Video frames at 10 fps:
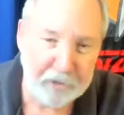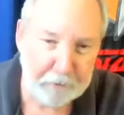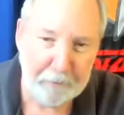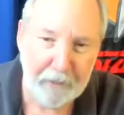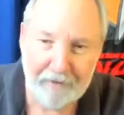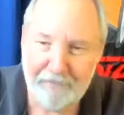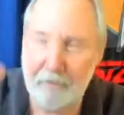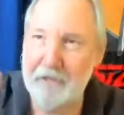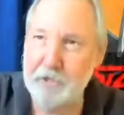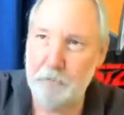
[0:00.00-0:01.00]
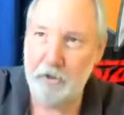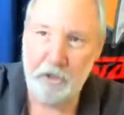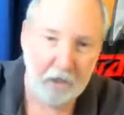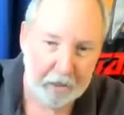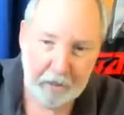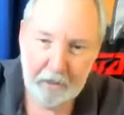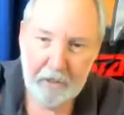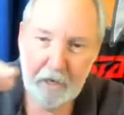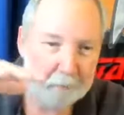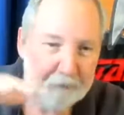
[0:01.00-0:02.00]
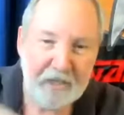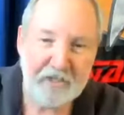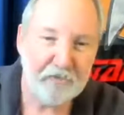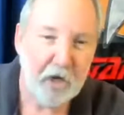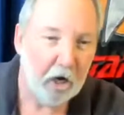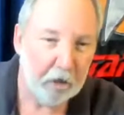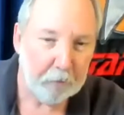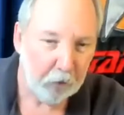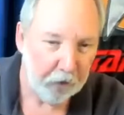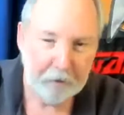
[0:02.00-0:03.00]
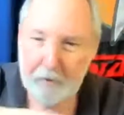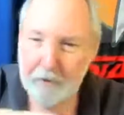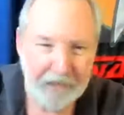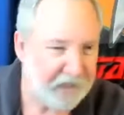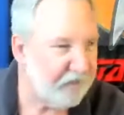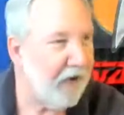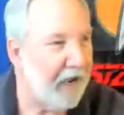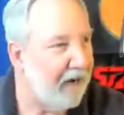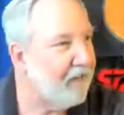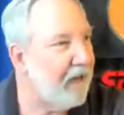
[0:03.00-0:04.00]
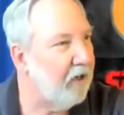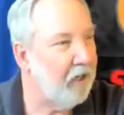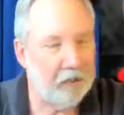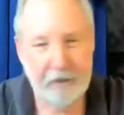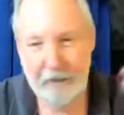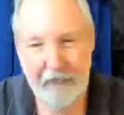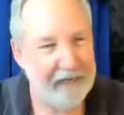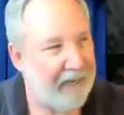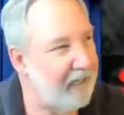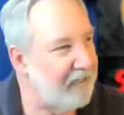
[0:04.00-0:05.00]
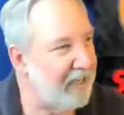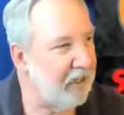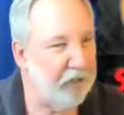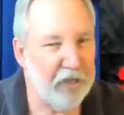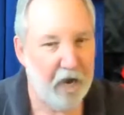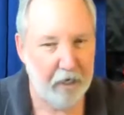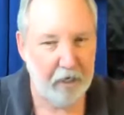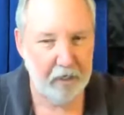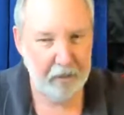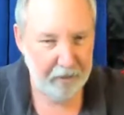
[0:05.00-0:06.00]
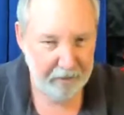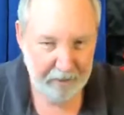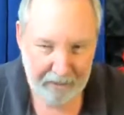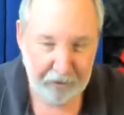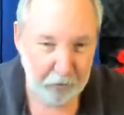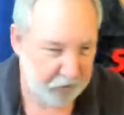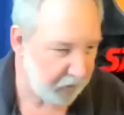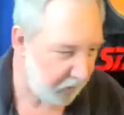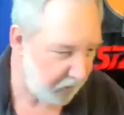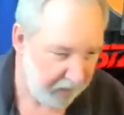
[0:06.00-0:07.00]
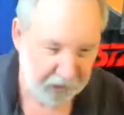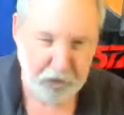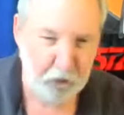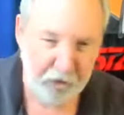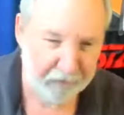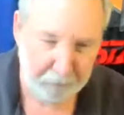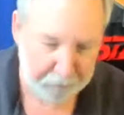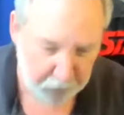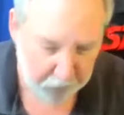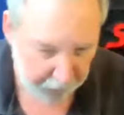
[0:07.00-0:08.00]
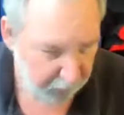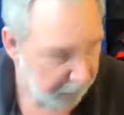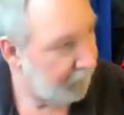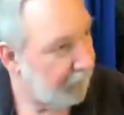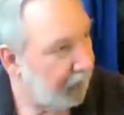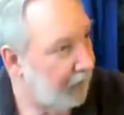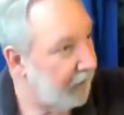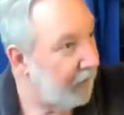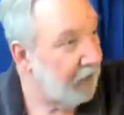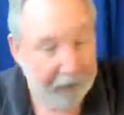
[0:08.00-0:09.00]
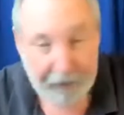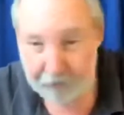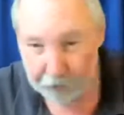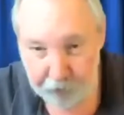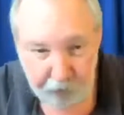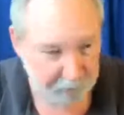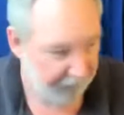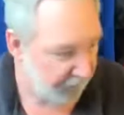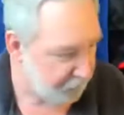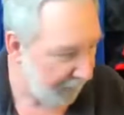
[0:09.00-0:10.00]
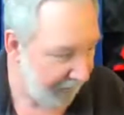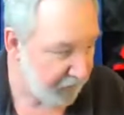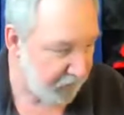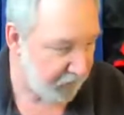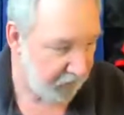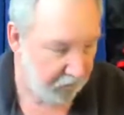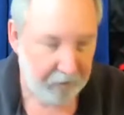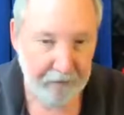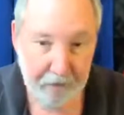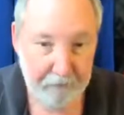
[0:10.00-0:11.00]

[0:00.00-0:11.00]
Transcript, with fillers: Raspberry Pi. If that means putting it on a piece of cardboard, that's fine. I've got a, a an Intel NUC, NUC, the next unit of computing, uh, in my other room as my HT